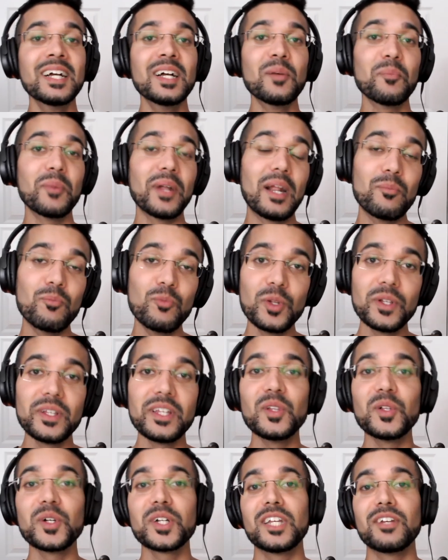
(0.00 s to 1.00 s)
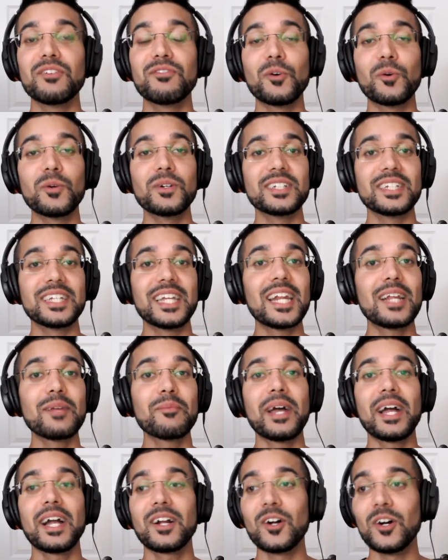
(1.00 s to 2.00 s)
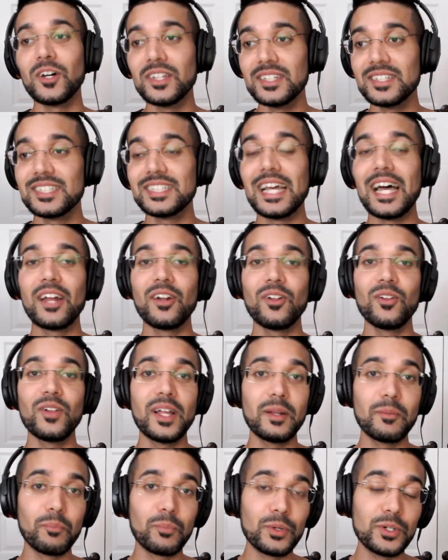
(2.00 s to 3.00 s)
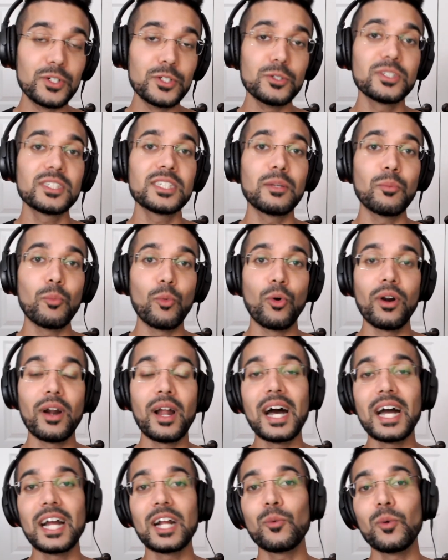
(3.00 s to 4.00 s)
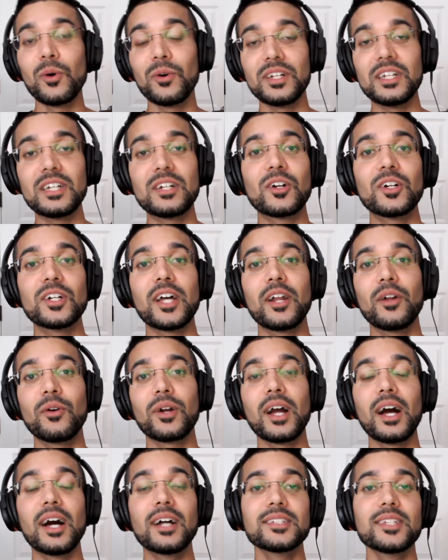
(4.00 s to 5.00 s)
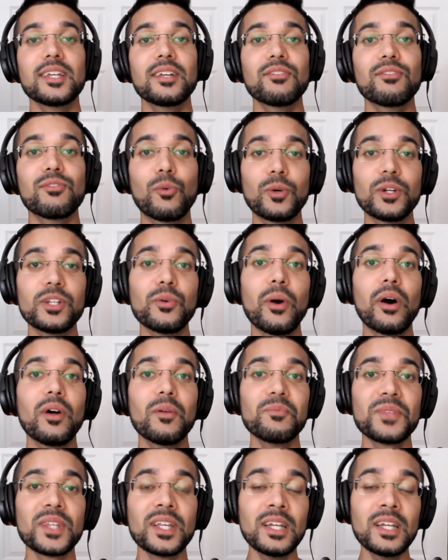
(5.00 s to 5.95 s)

but I'm really looking forward to getting back on the saddle and producing more high quality Cardano content for you all.